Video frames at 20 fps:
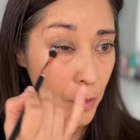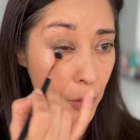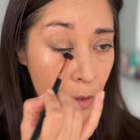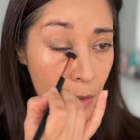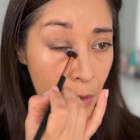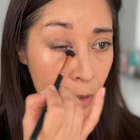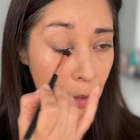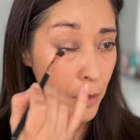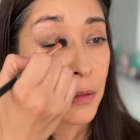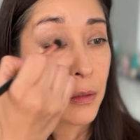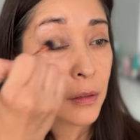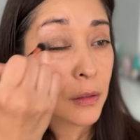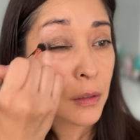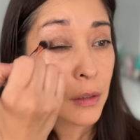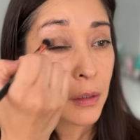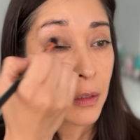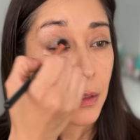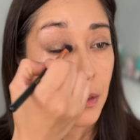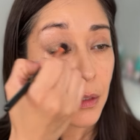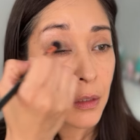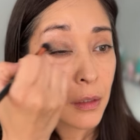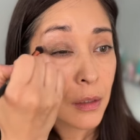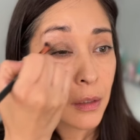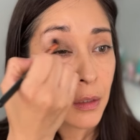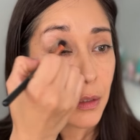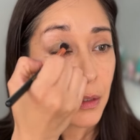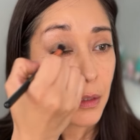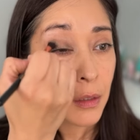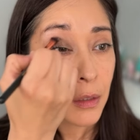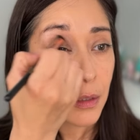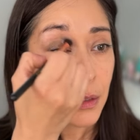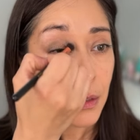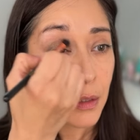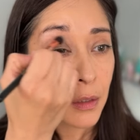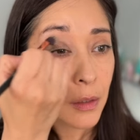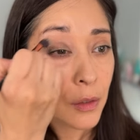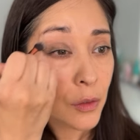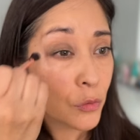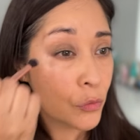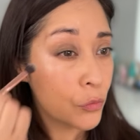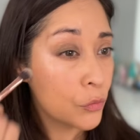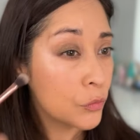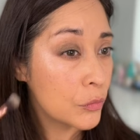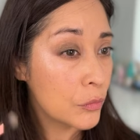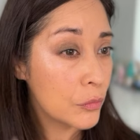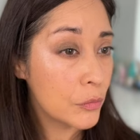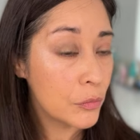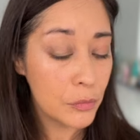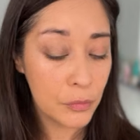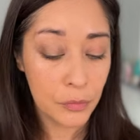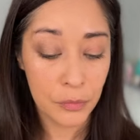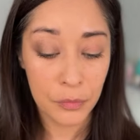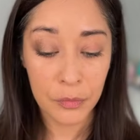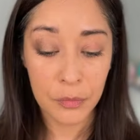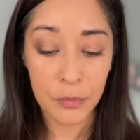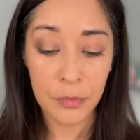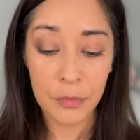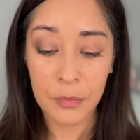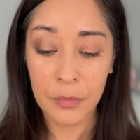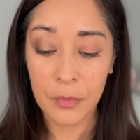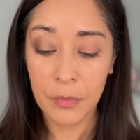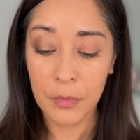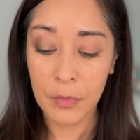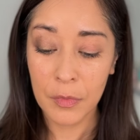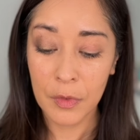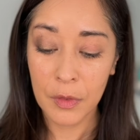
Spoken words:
(no one is talking)